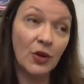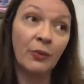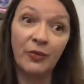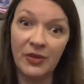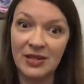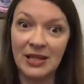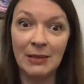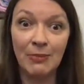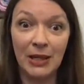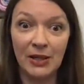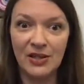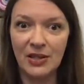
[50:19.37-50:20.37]
obviously,
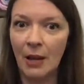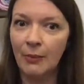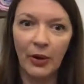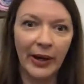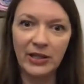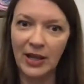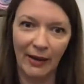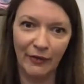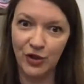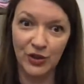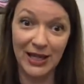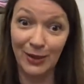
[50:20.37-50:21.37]
because I'm going to have
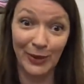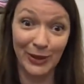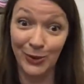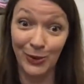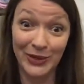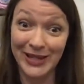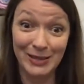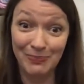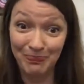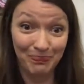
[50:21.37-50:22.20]
to deal with all these